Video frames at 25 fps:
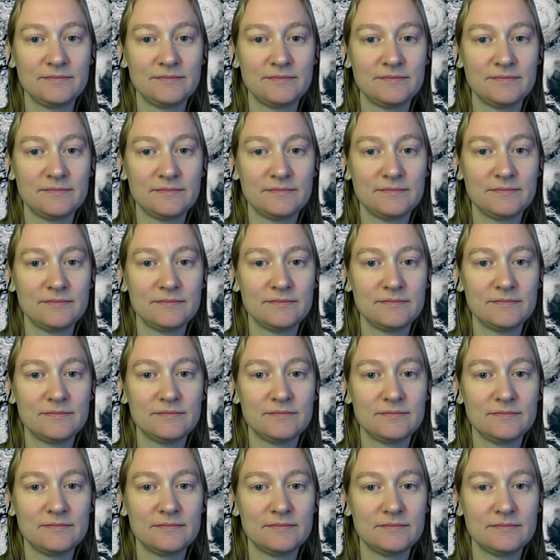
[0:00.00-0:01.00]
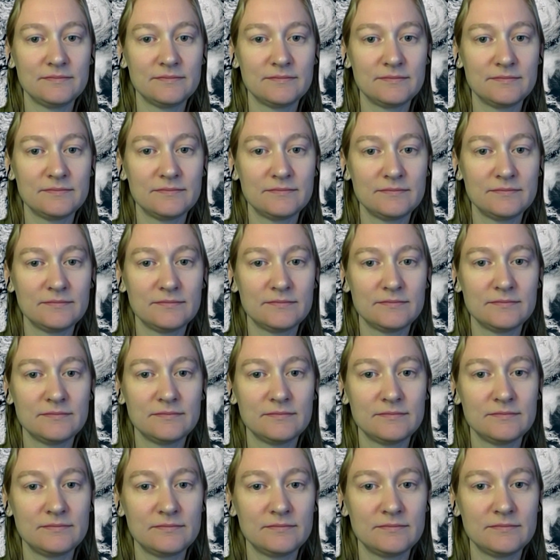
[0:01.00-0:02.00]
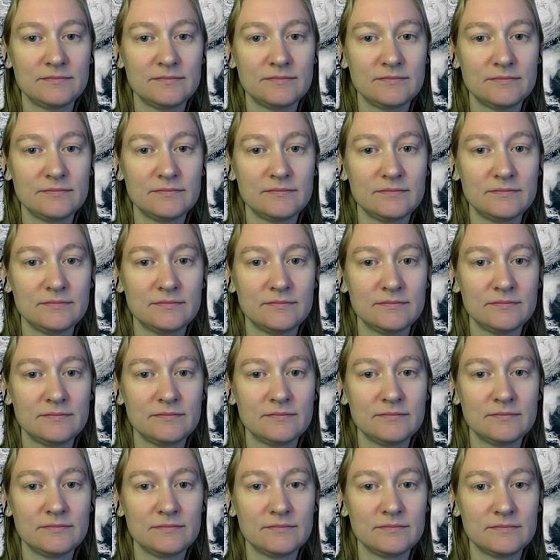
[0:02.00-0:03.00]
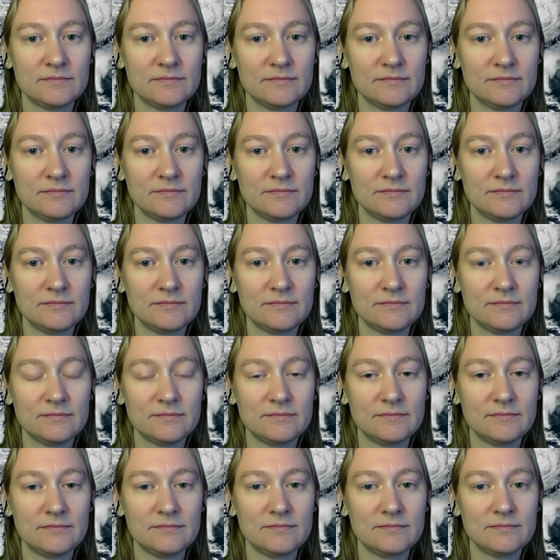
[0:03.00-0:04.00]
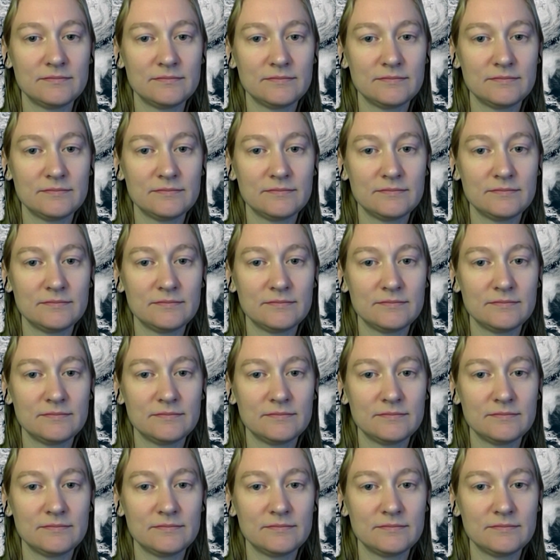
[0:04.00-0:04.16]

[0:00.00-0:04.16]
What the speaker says: The person shown says nothing.